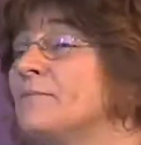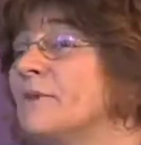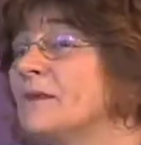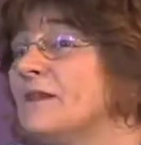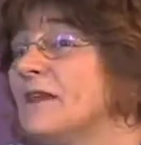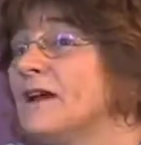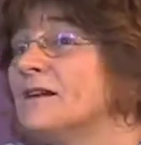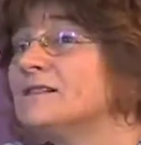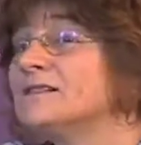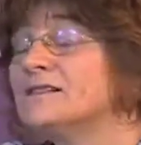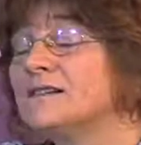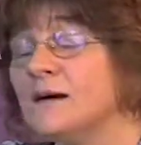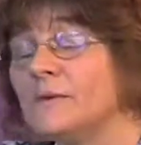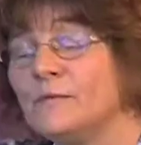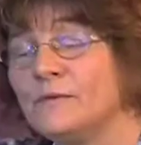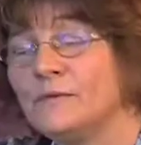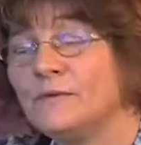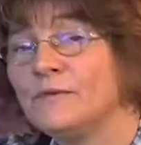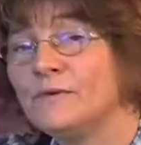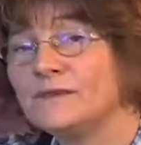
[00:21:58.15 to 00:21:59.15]
that some
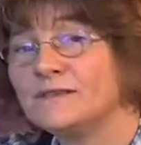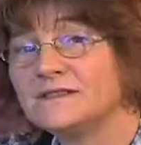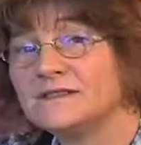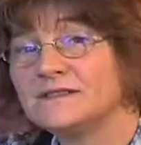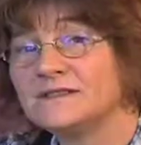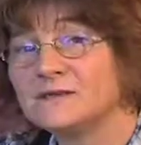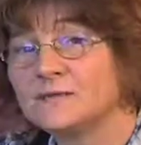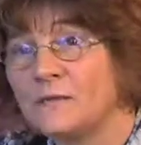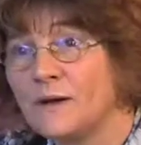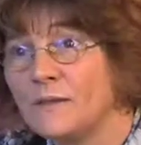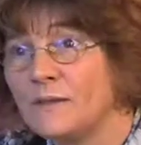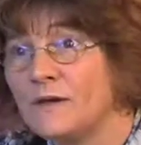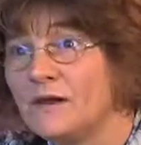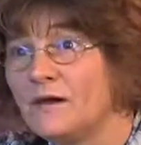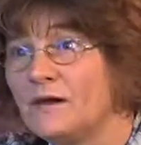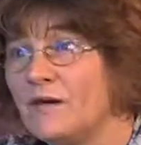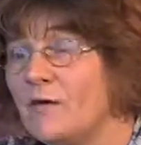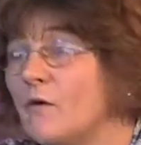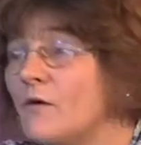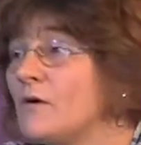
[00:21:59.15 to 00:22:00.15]
business women
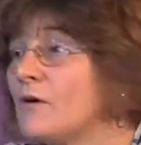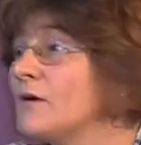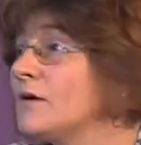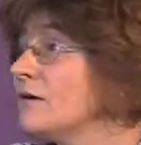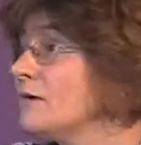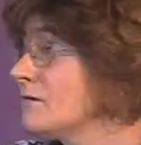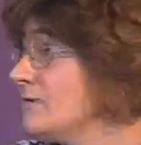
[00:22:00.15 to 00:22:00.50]
or